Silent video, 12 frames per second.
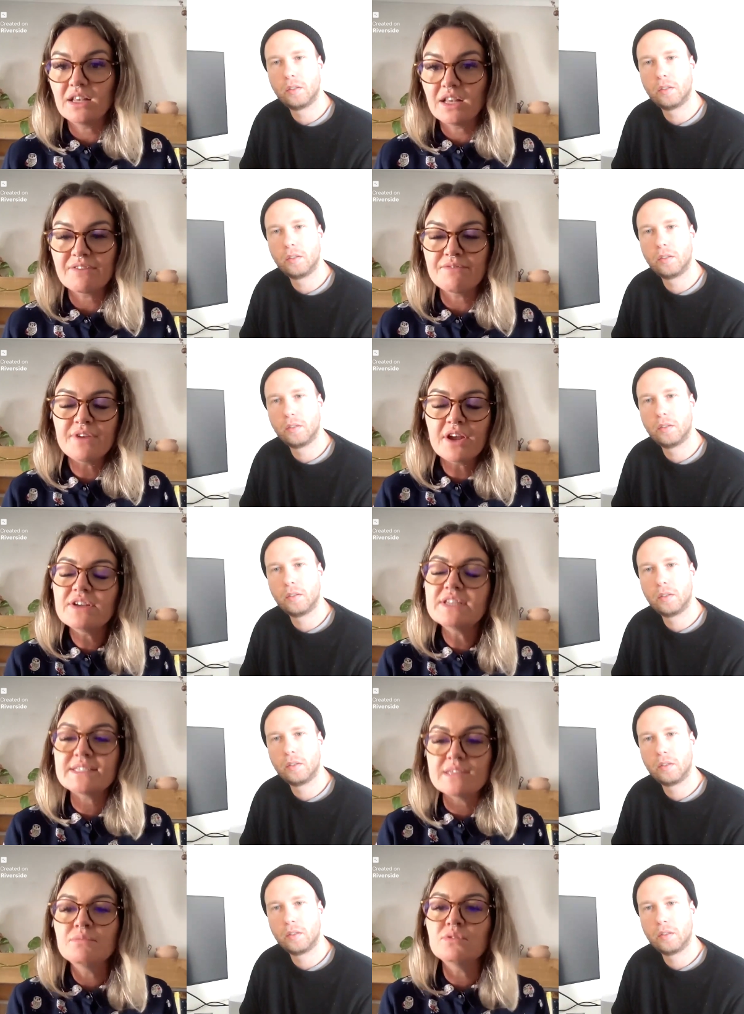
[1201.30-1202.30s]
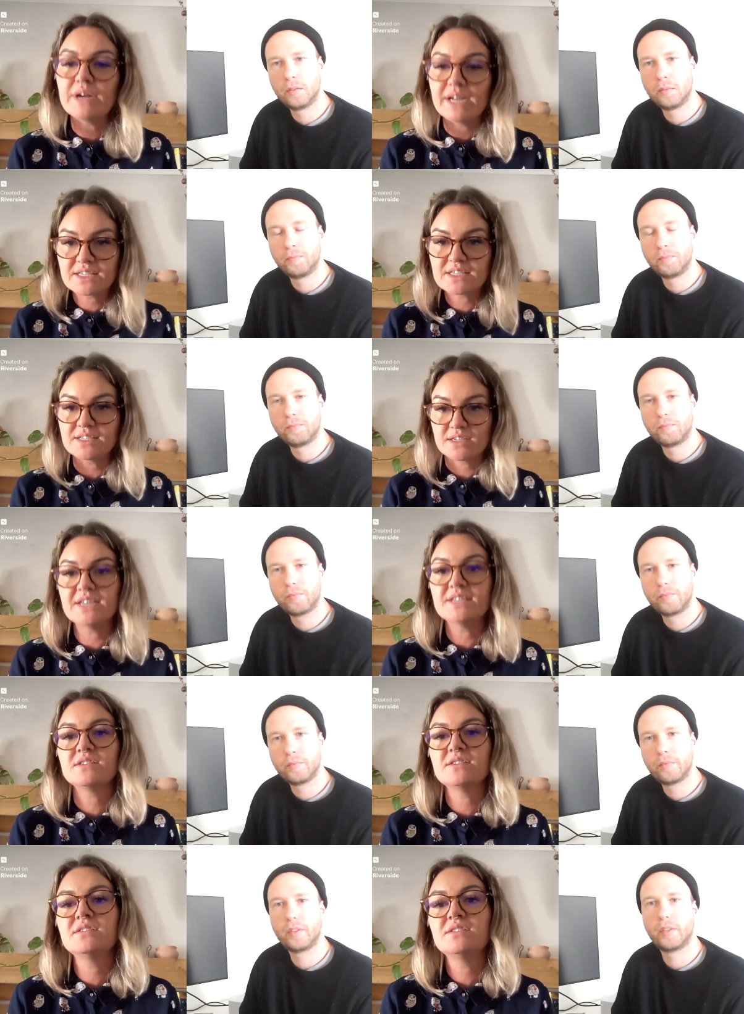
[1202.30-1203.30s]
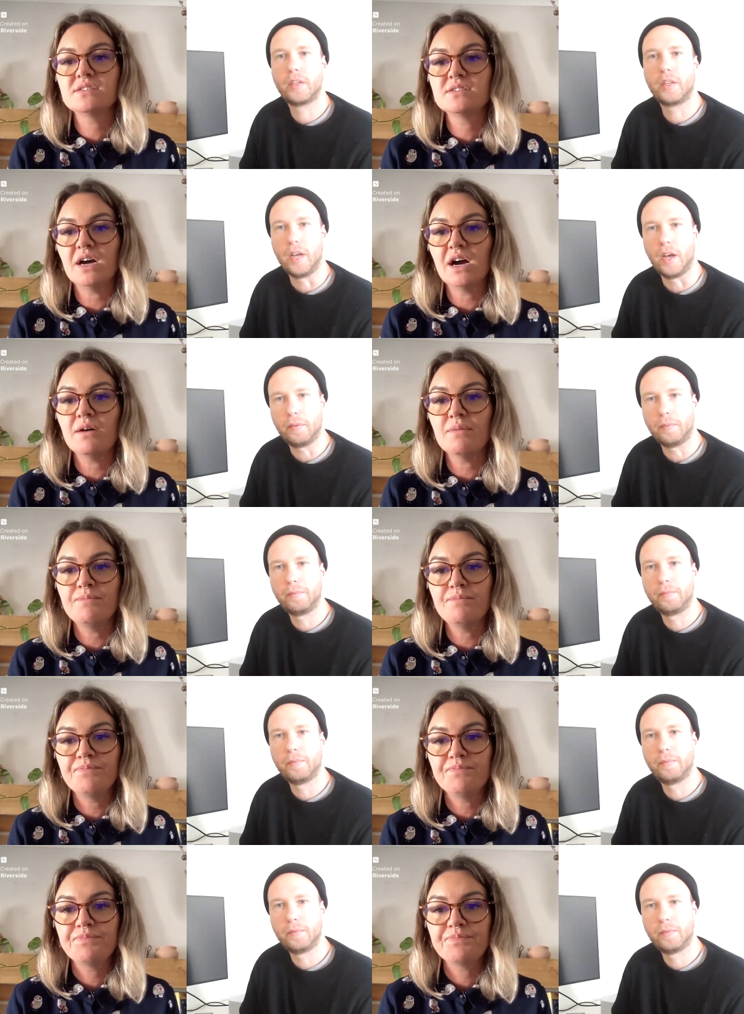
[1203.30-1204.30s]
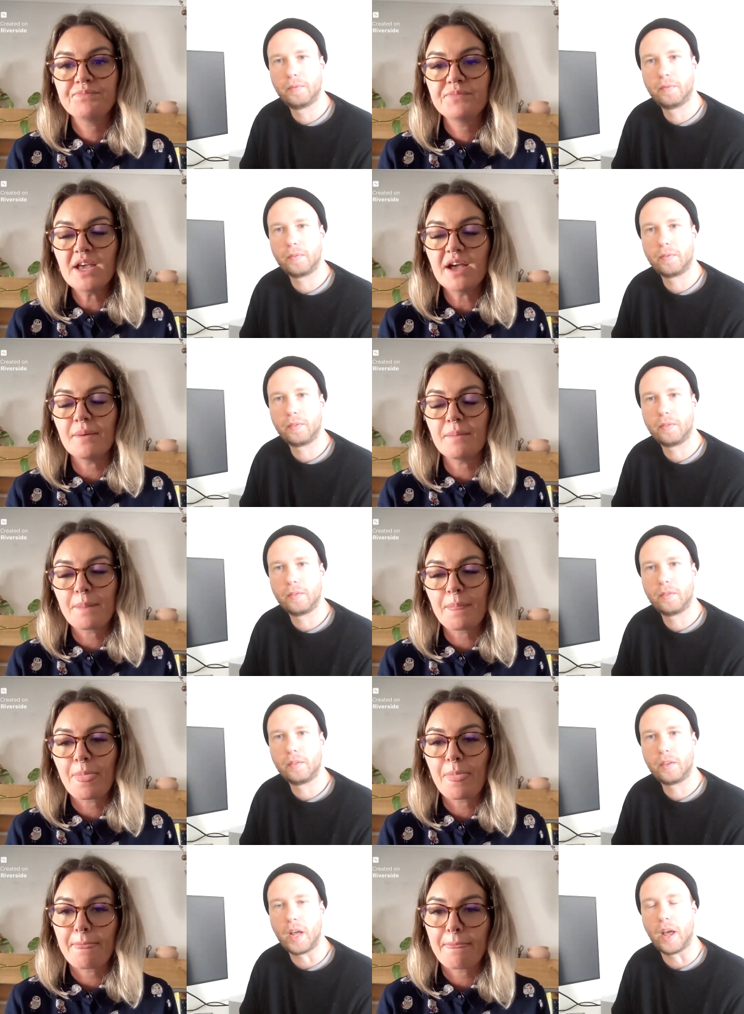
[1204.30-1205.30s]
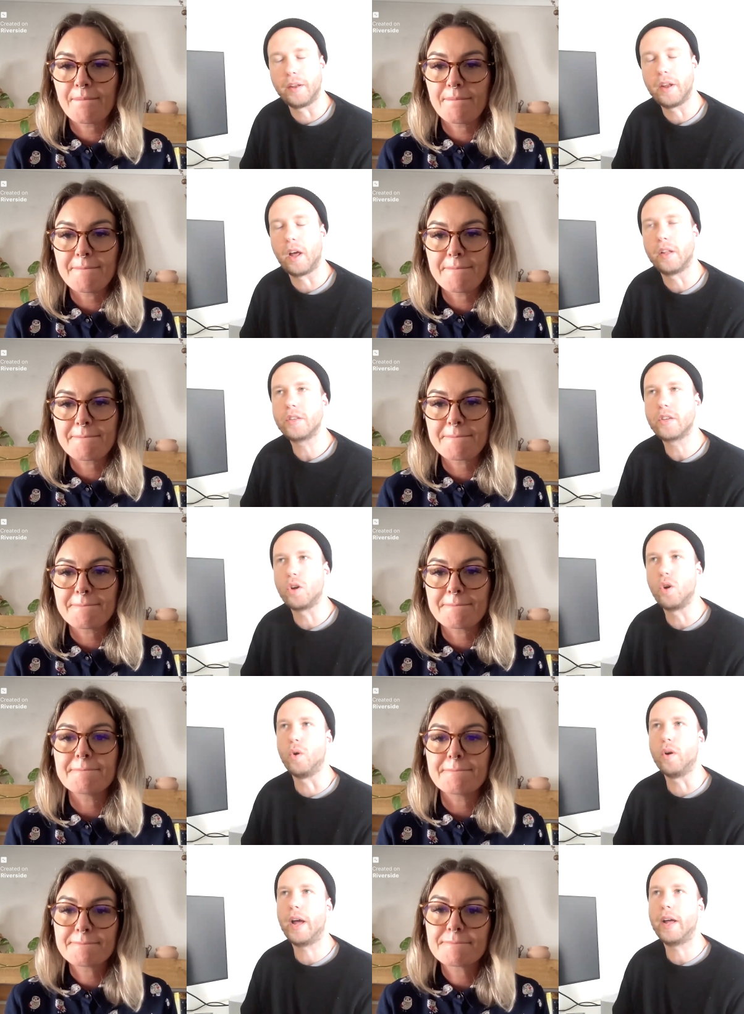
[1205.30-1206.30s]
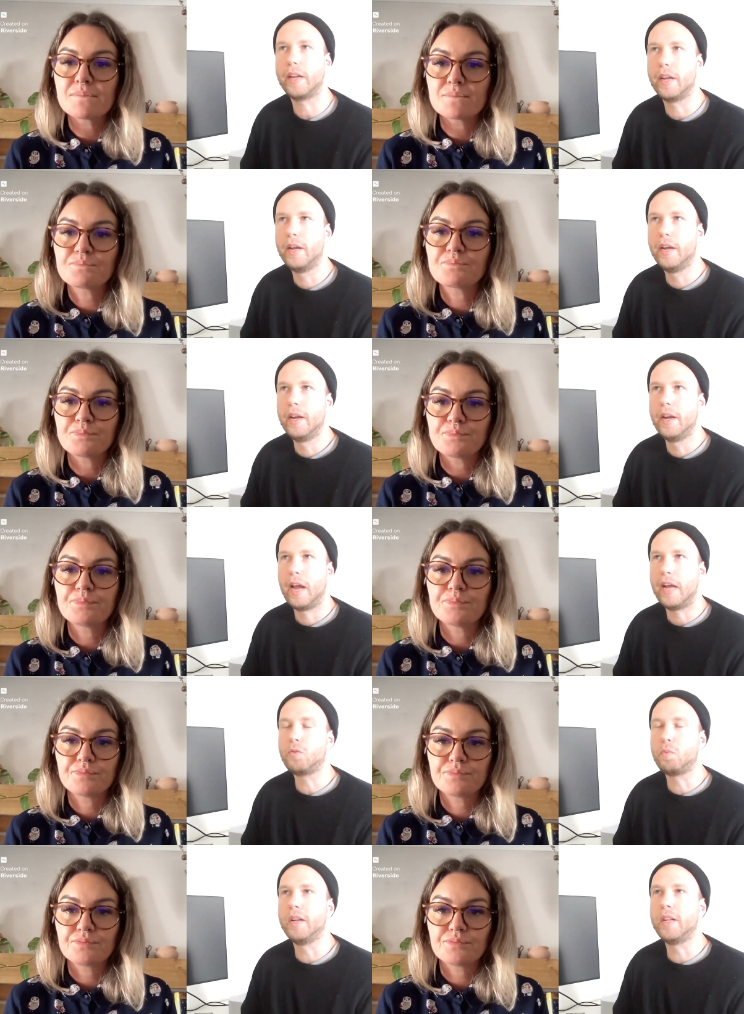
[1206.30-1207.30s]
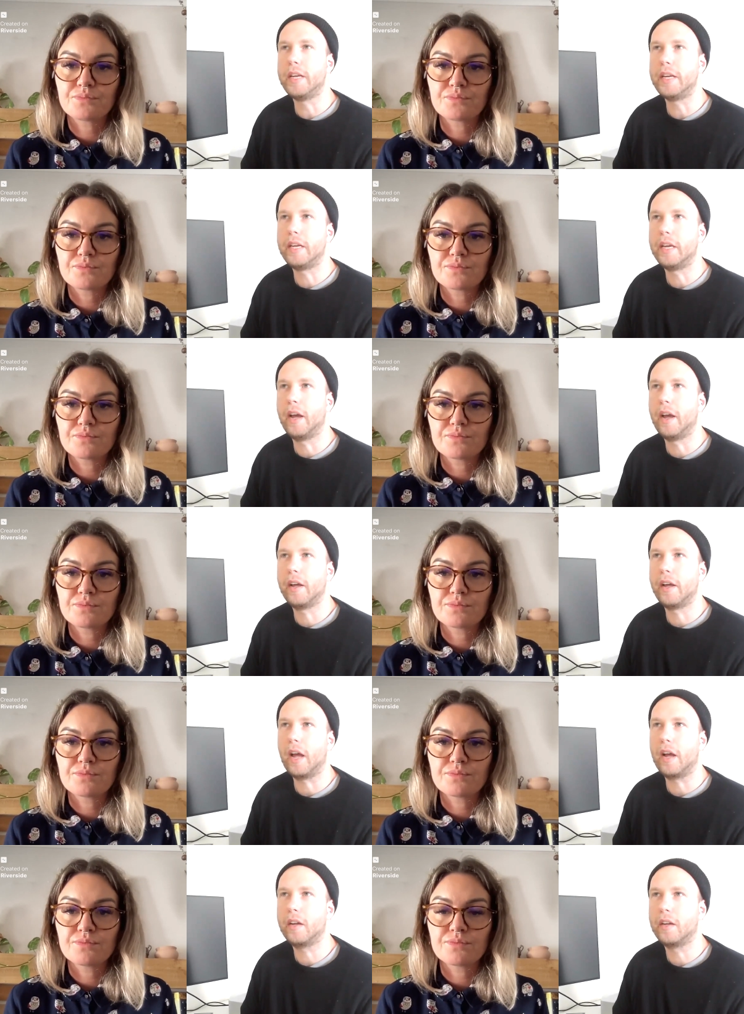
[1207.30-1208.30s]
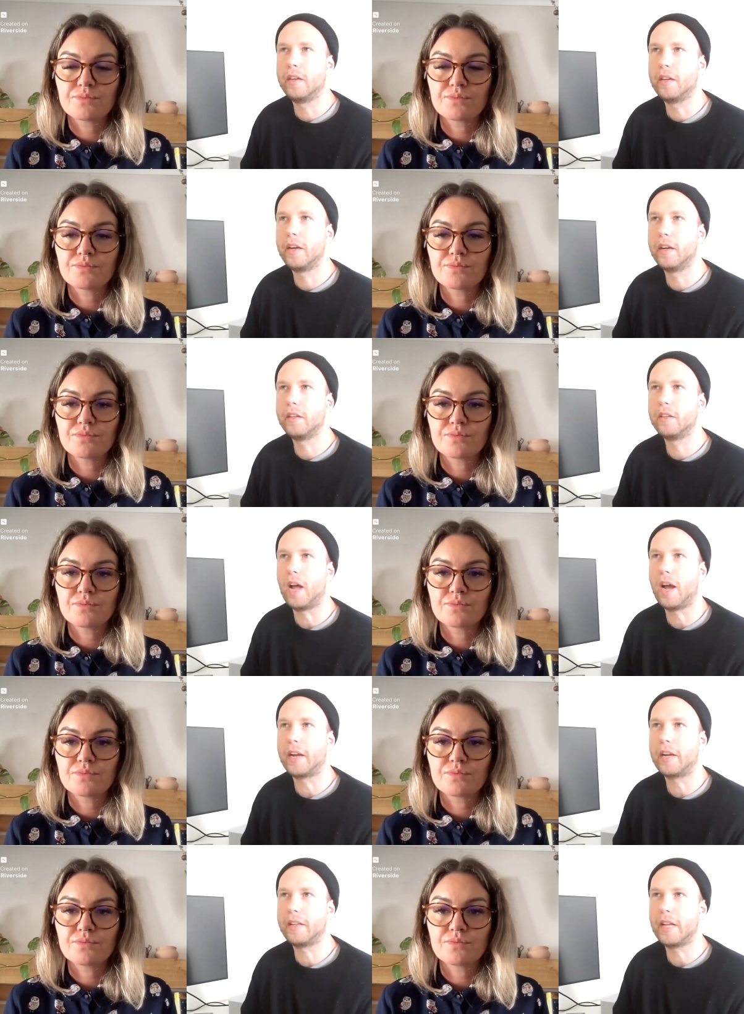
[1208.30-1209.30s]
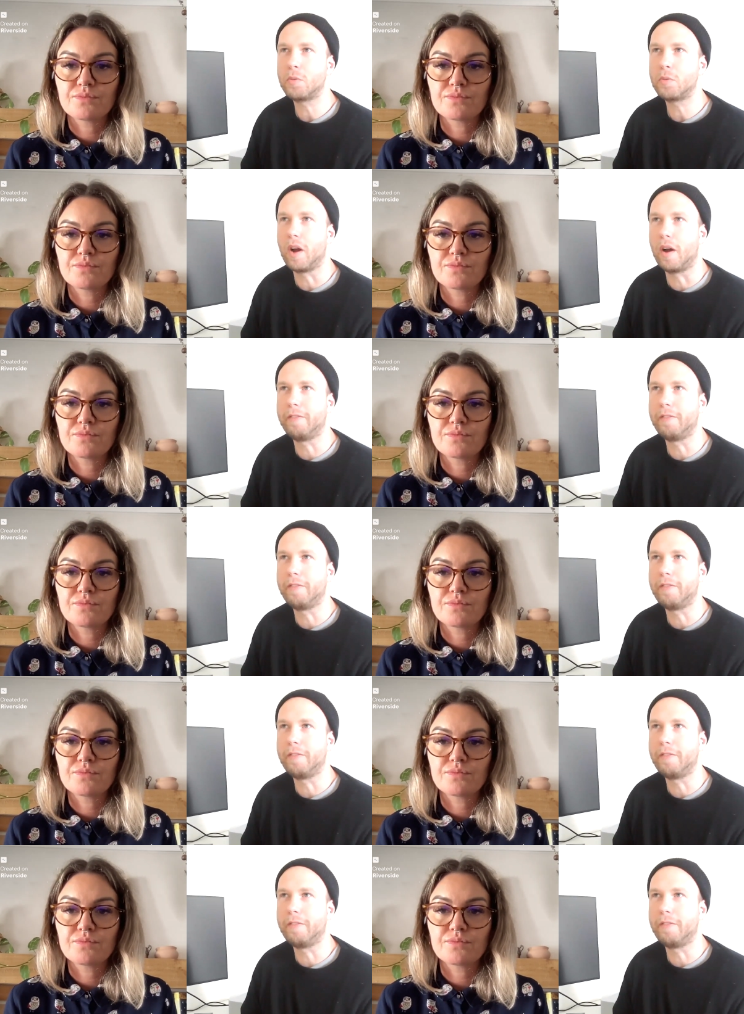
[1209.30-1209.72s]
Speaker 1: like very simple exercises. Um,
Speaker 2: yeah,
Speaker 1: yeah,
Speaker 2: yeah. No, that's cool. It, it's really like that's what